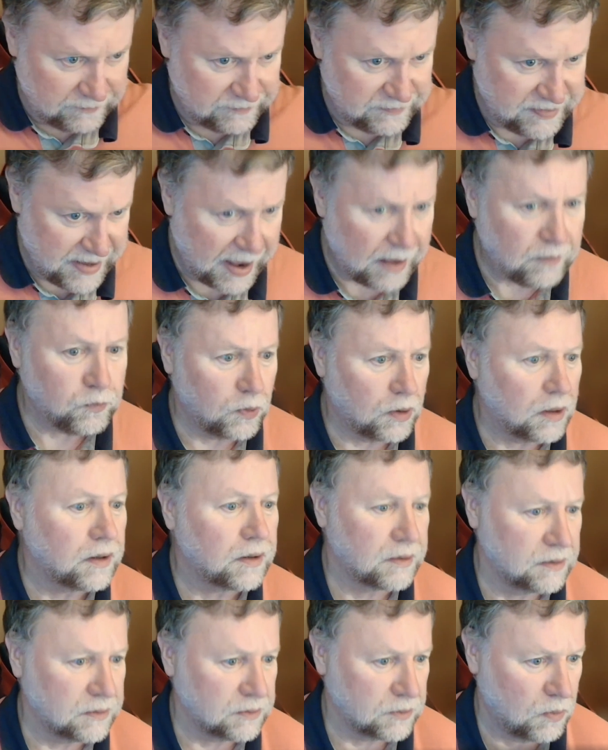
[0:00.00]
network
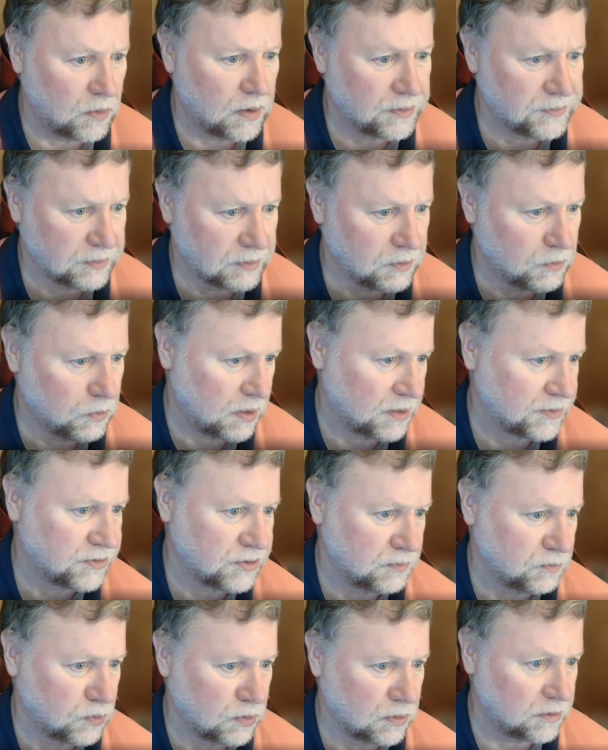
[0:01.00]
in quantum
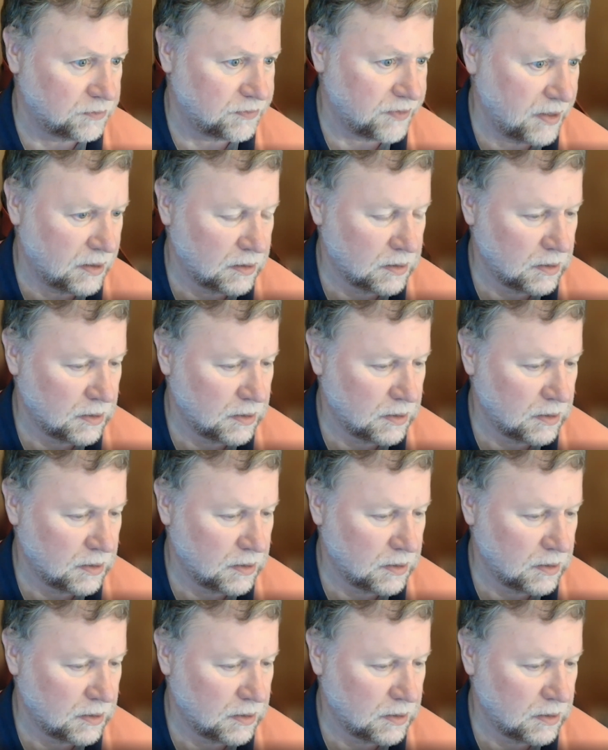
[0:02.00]
world there.